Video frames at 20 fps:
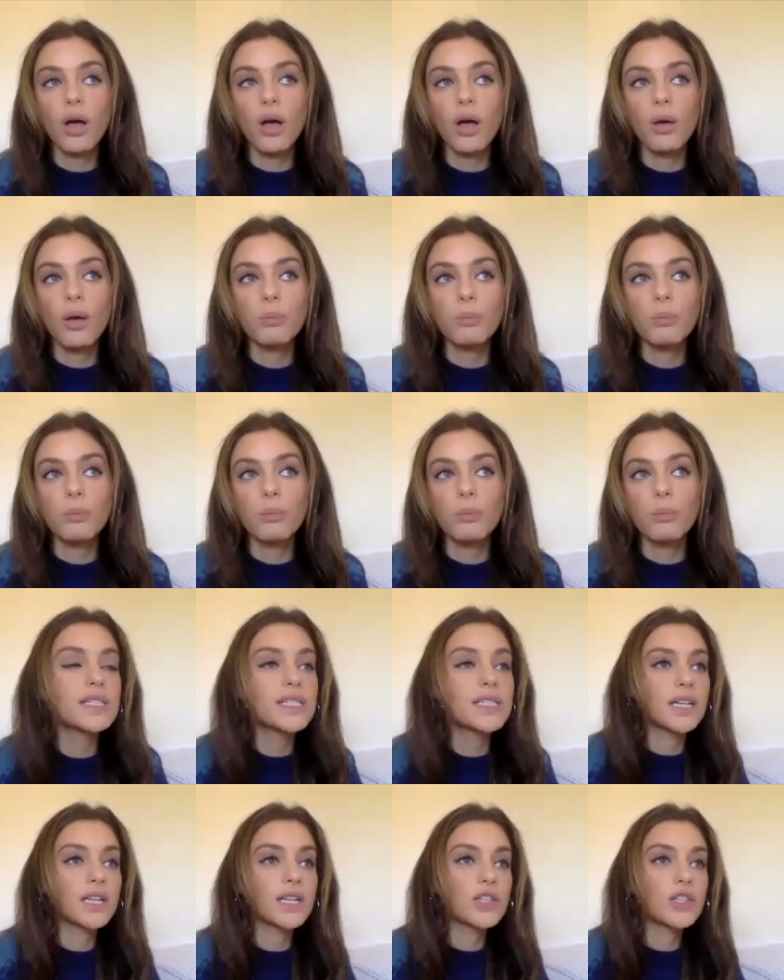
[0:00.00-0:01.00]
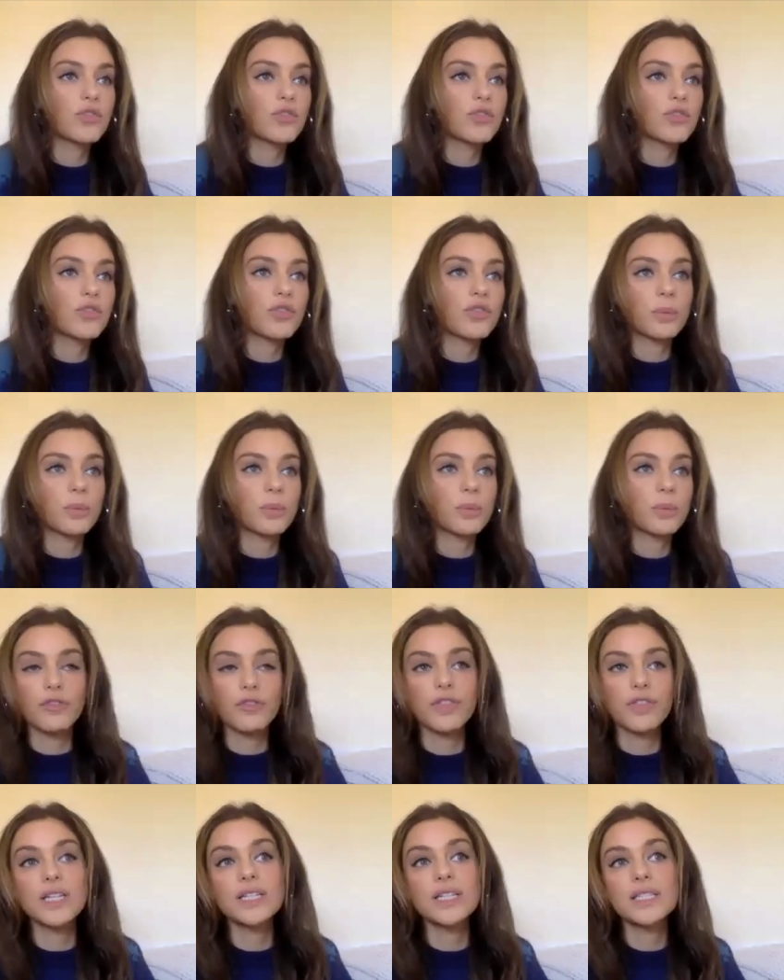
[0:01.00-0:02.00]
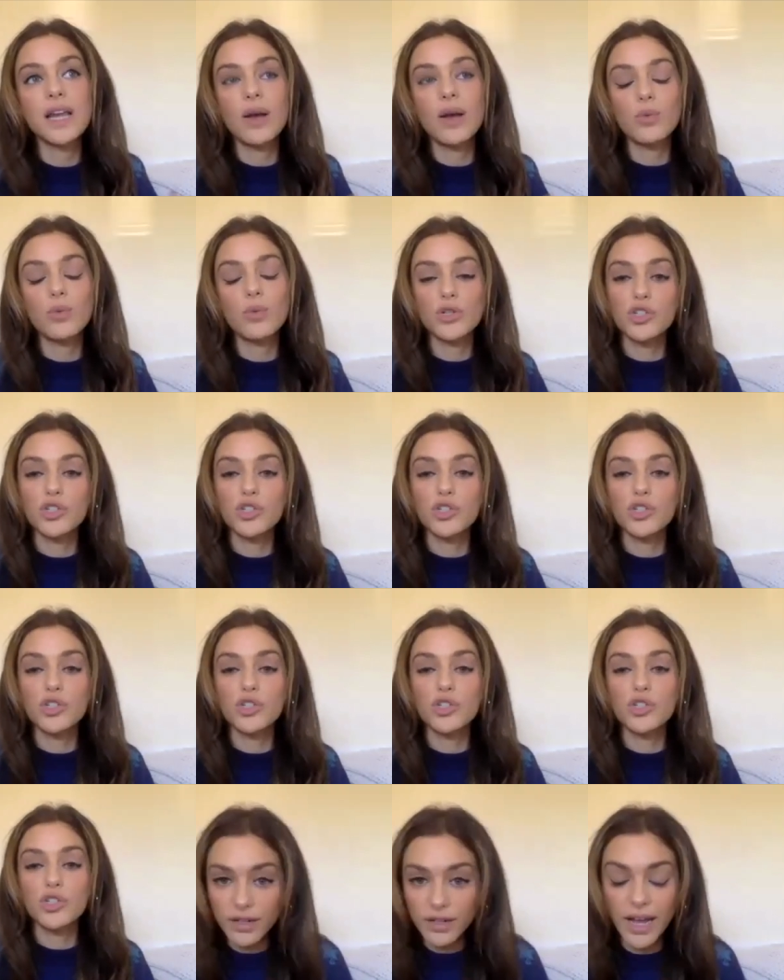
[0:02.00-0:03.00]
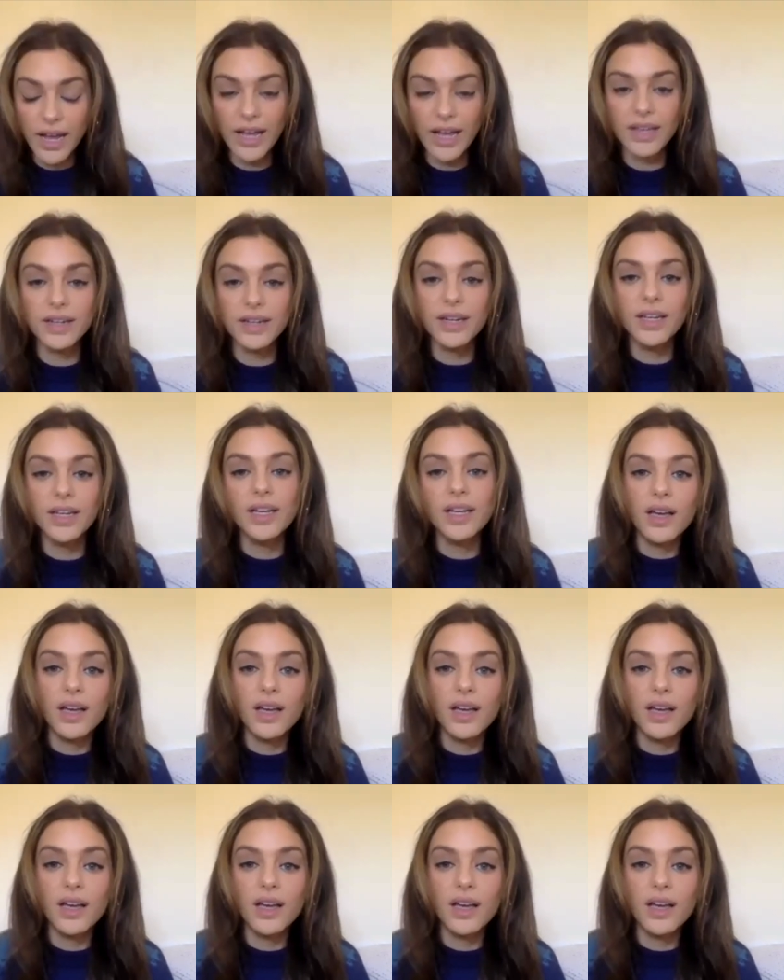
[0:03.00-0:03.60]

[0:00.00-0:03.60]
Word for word: um, put in stunts for me that, of things that I was stronger at.